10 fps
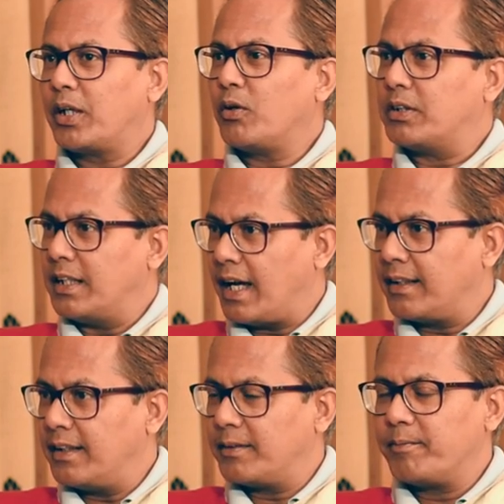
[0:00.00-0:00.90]
cannot deny
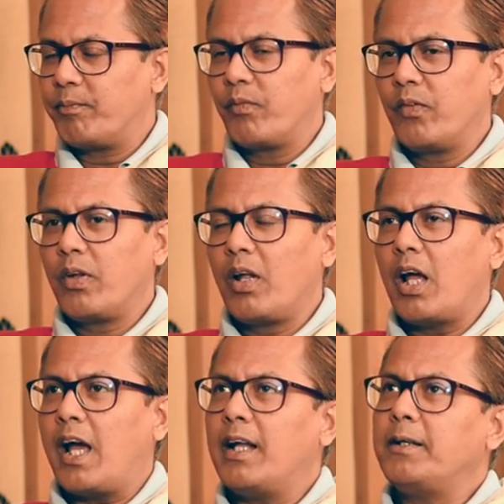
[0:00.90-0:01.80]
that.
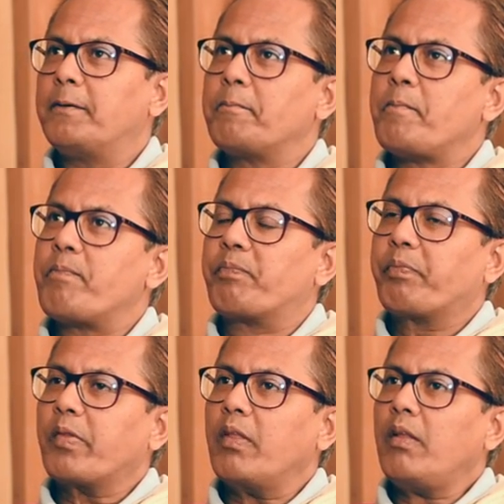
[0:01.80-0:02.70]
And
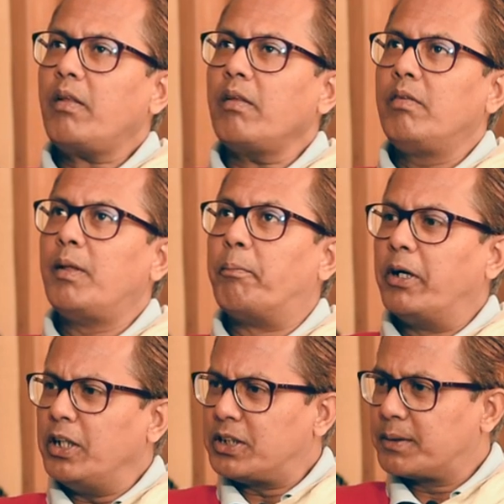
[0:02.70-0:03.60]
the
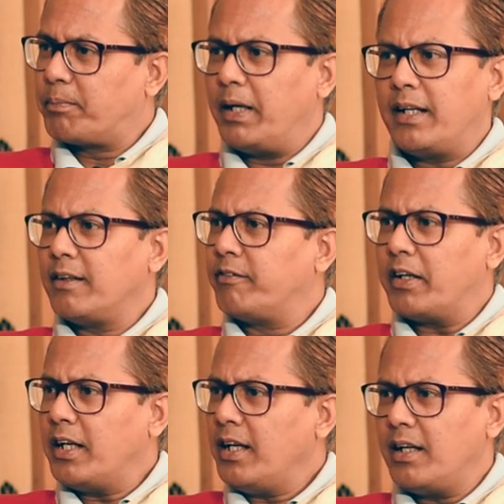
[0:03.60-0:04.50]
British played a
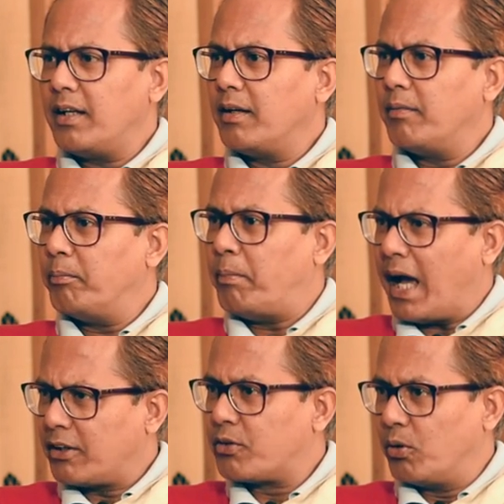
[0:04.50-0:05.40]
very
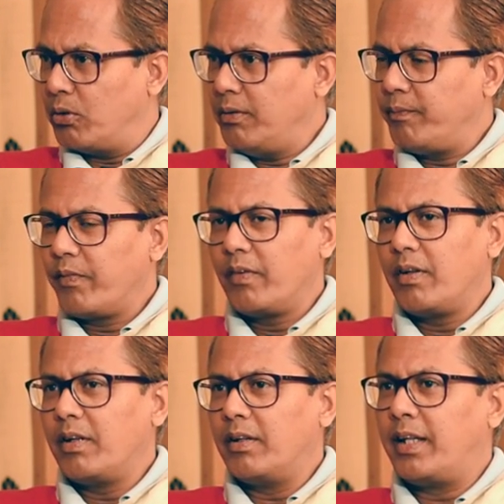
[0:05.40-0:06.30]
bad role.
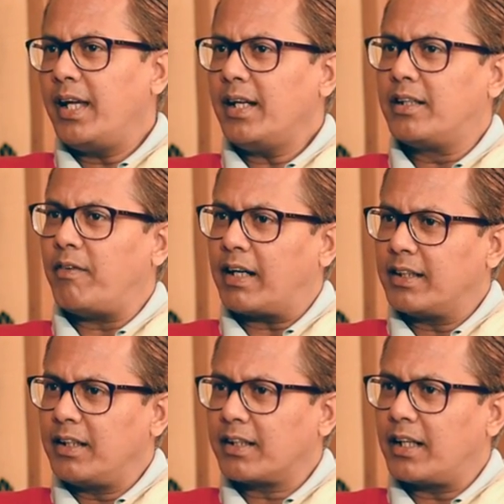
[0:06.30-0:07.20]
They
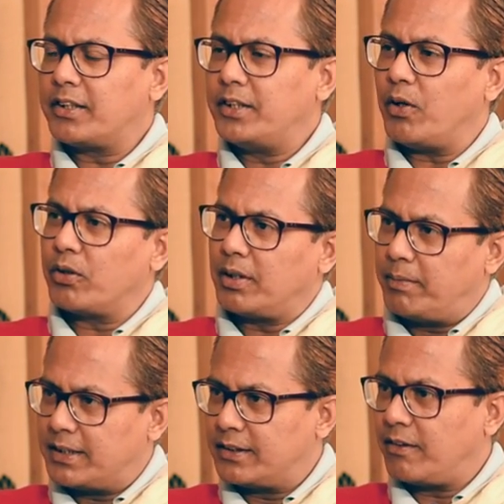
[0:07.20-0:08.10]
divided the country on the
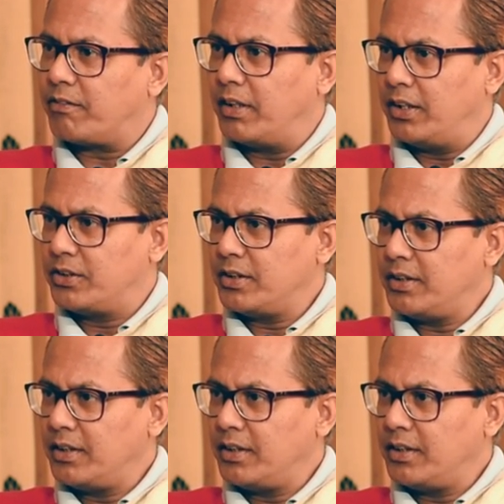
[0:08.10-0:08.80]
basis of religion,